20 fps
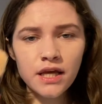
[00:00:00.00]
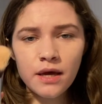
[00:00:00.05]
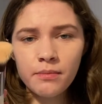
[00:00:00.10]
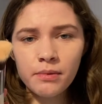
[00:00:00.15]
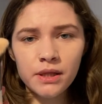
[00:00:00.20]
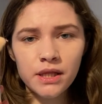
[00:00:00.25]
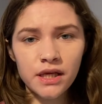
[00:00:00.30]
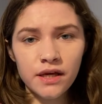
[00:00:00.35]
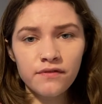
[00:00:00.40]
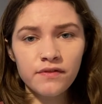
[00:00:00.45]
I
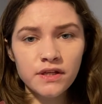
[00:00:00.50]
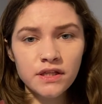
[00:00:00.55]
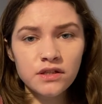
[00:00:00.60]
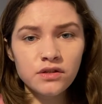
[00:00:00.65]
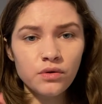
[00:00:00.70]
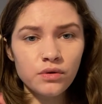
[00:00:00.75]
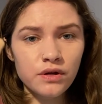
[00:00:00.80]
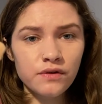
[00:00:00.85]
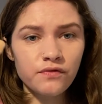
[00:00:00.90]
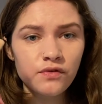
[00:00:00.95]
believe this is
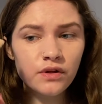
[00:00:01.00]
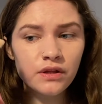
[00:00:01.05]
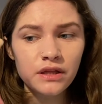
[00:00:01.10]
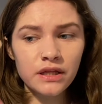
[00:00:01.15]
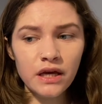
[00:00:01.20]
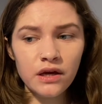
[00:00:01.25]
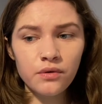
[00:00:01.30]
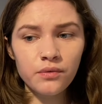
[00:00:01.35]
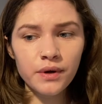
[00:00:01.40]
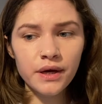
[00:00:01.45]
only for
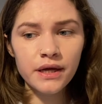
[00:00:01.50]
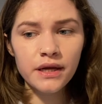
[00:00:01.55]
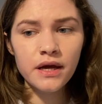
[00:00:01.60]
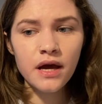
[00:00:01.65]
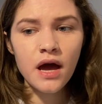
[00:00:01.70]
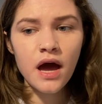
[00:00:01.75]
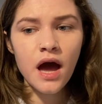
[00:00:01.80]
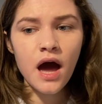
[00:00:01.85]
liquid.